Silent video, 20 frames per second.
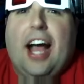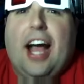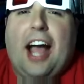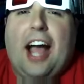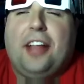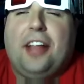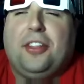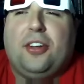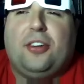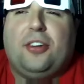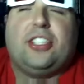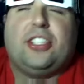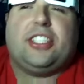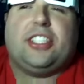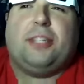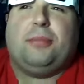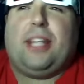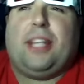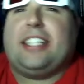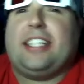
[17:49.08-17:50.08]
I there is
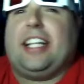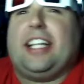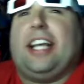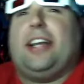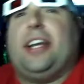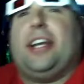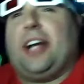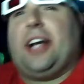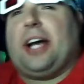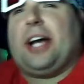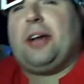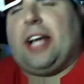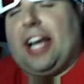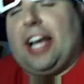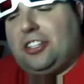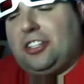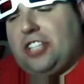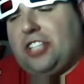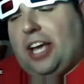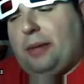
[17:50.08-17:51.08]
some things I like, like, like
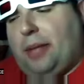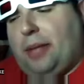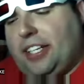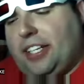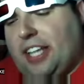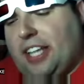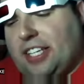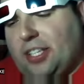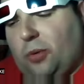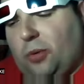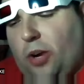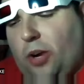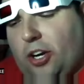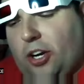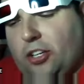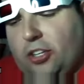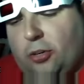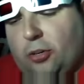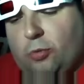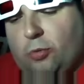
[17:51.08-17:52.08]
how Jack Black doesn't want
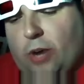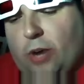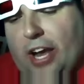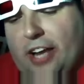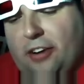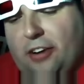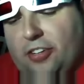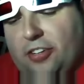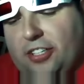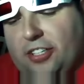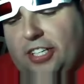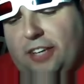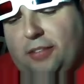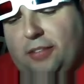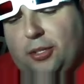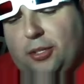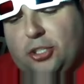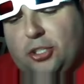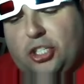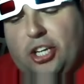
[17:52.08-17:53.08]
the writer to
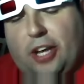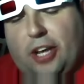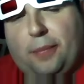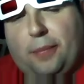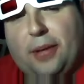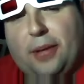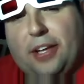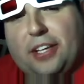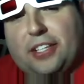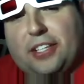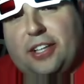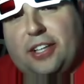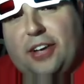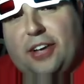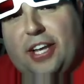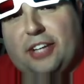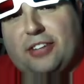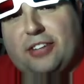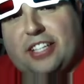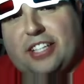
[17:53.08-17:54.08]
leave the ship, so
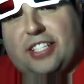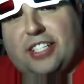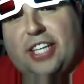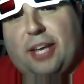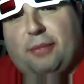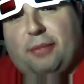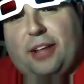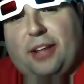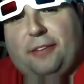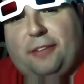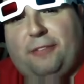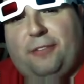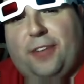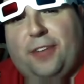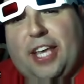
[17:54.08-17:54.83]
he tries to keep writing.